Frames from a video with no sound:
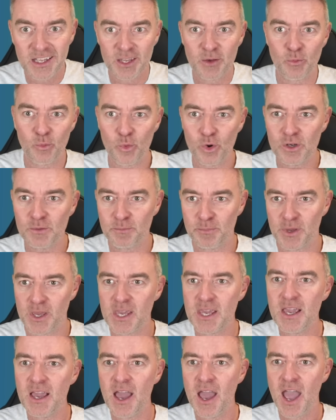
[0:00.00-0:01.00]
it would
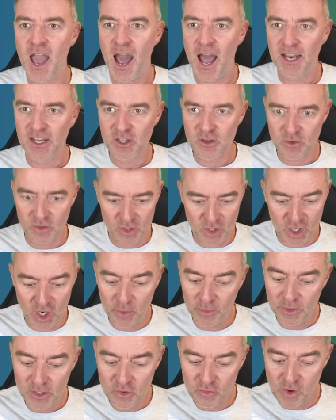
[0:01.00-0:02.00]
be. And you can
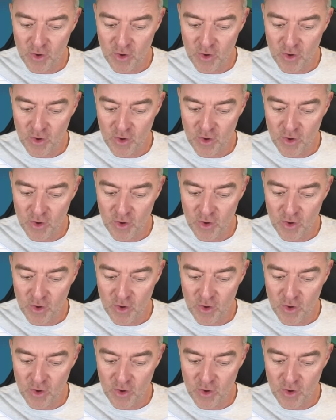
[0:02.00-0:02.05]
go and